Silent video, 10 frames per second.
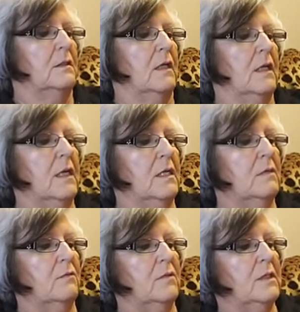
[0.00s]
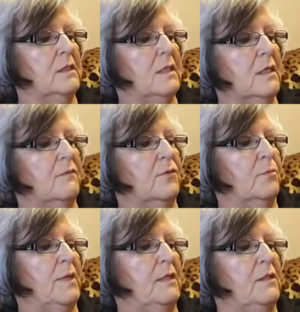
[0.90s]
I can't read that.
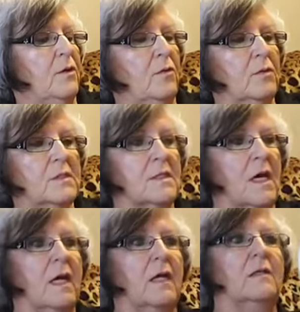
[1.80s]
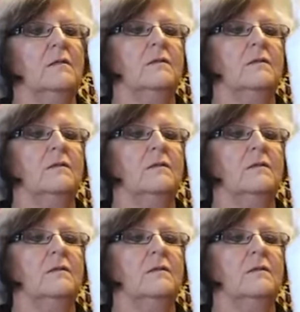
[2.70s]
Verbena looks like.